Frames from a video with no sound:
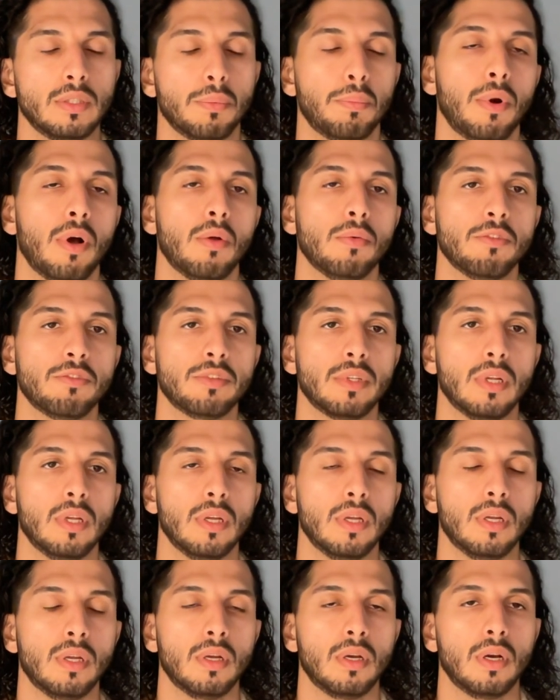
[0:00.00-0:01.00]

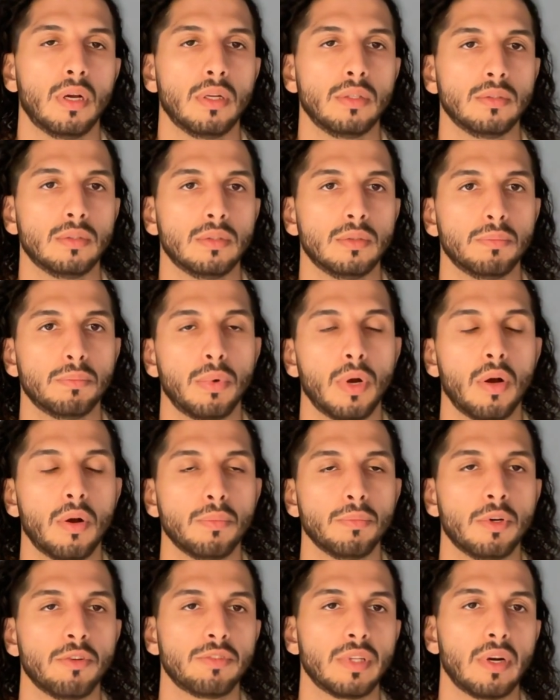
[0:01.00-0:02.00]
palm
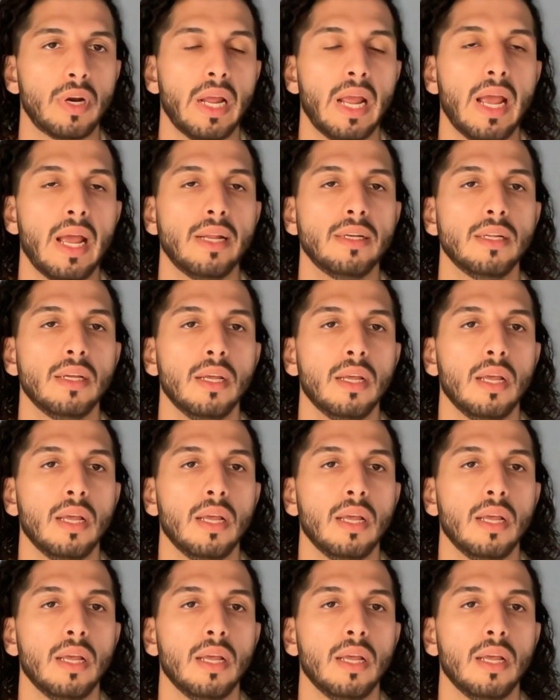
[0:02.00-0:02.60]
of their hand,